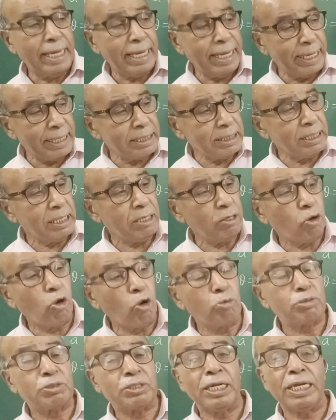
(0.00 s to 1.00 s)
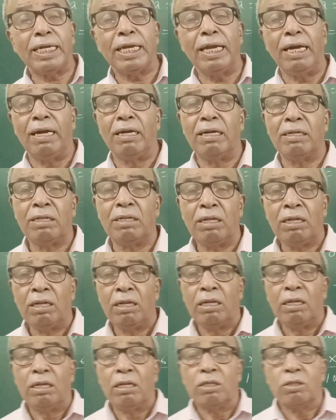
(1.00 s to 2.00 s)
as obstacle.
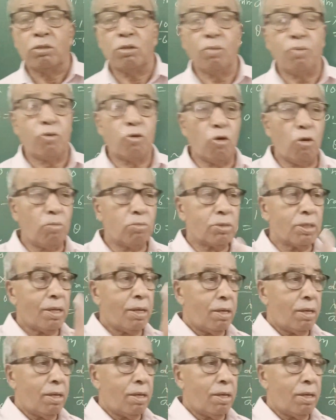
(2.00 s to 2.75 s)
So from the